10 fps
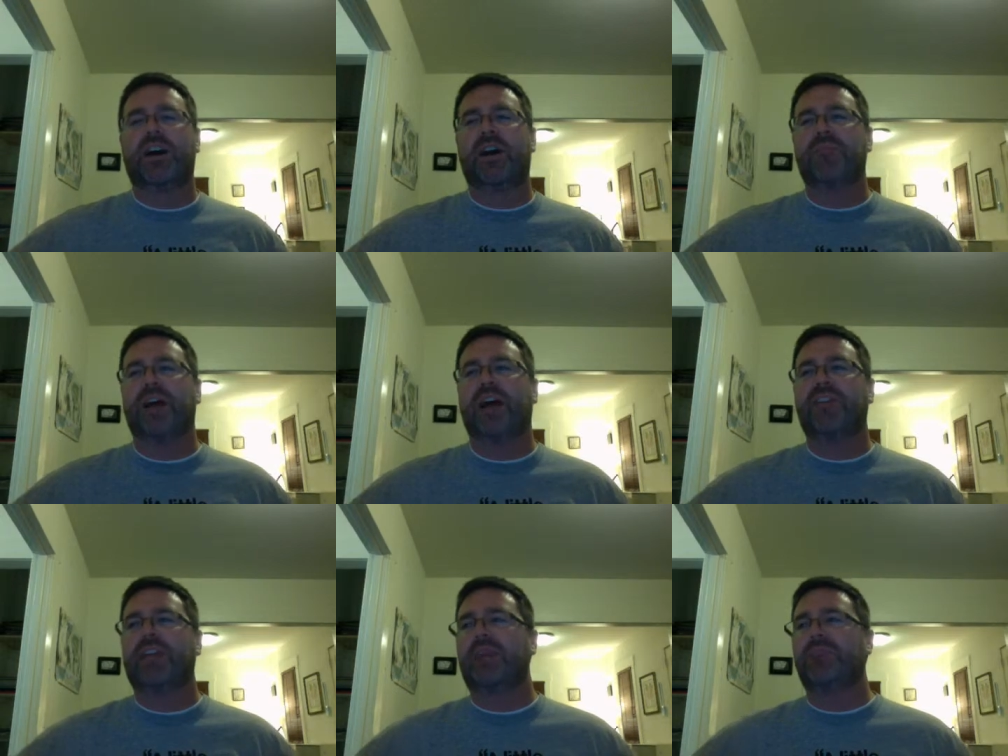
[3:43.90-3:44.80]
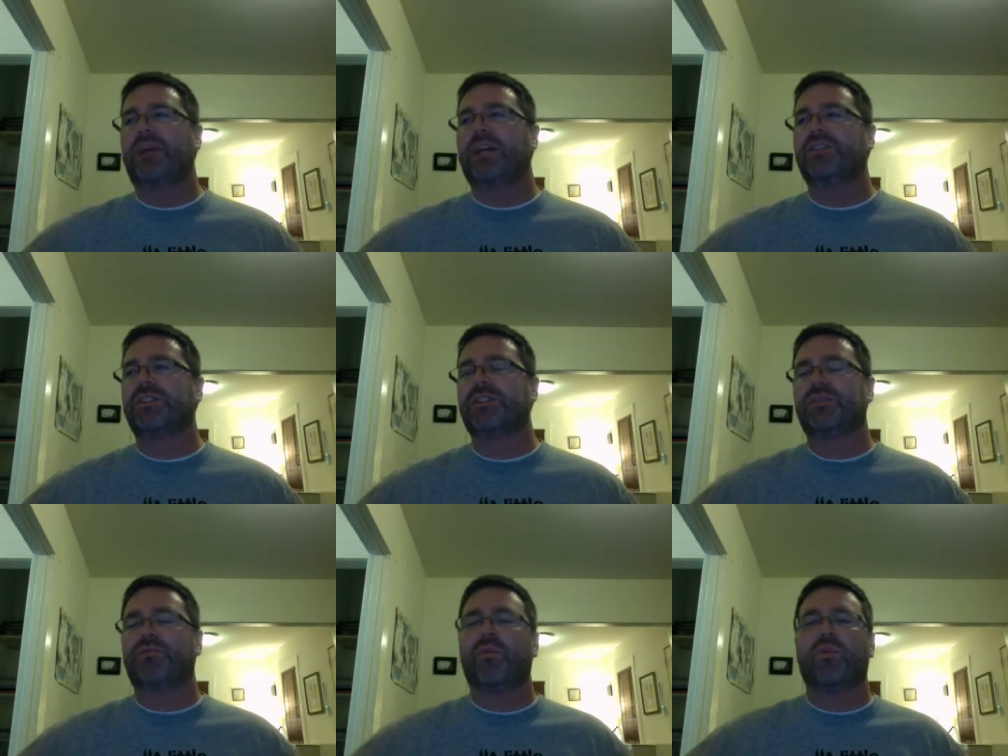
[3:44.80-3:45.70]
having a
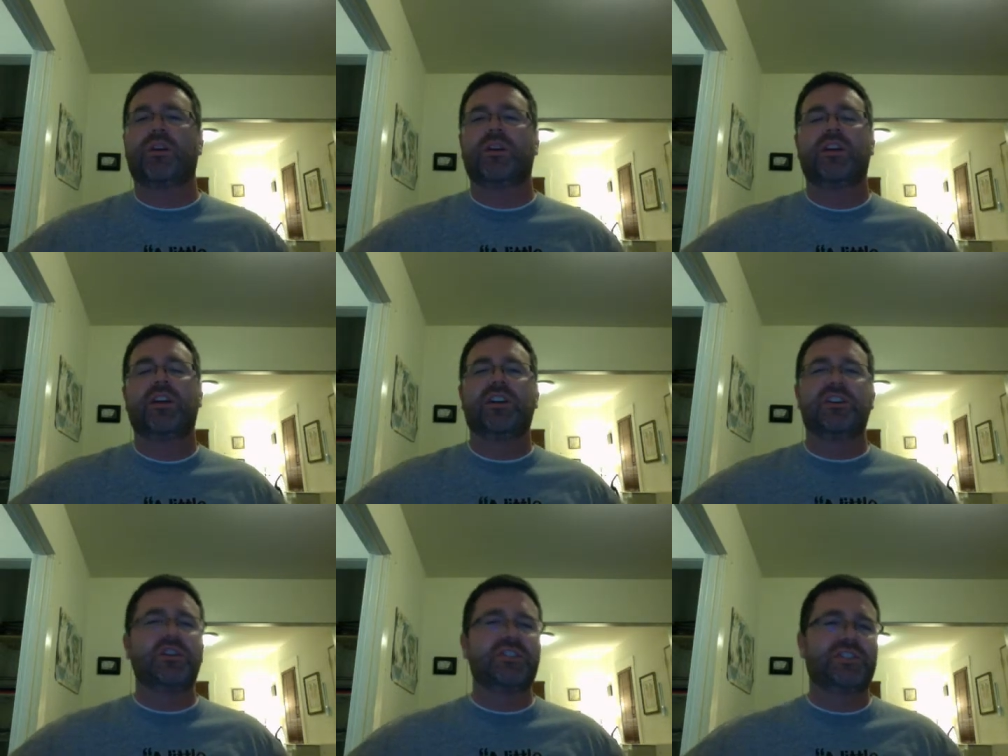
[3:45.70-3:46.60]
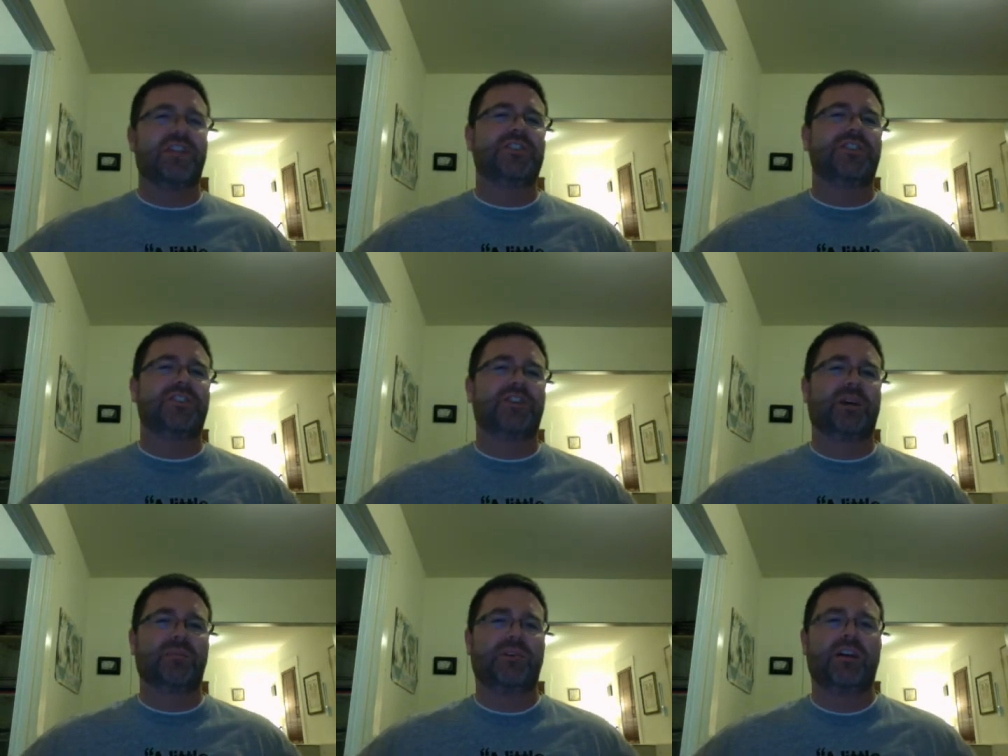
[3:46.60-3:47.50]
basis for good citizenship,